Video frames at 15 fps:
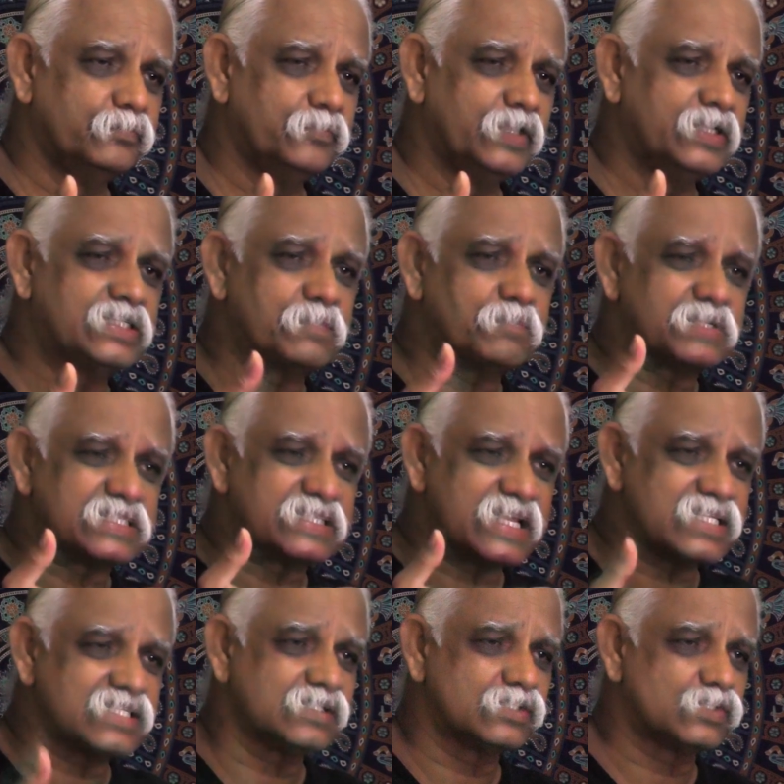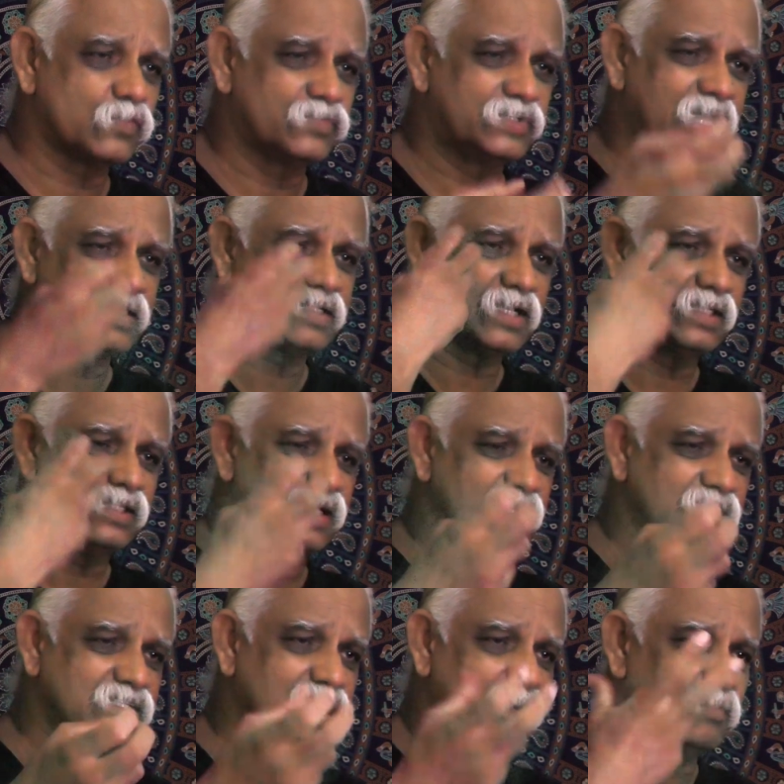interpretations of data that
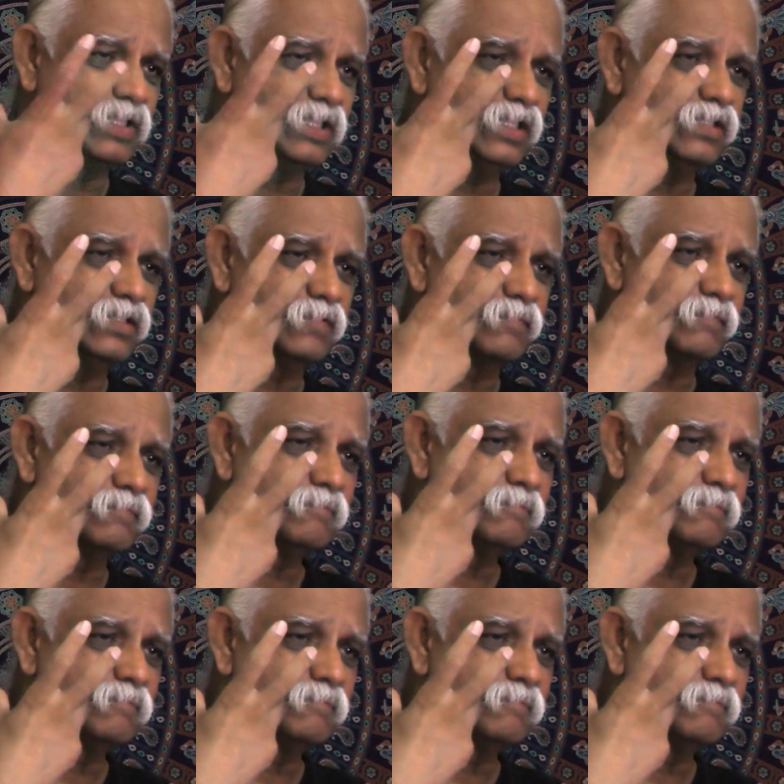is coming in,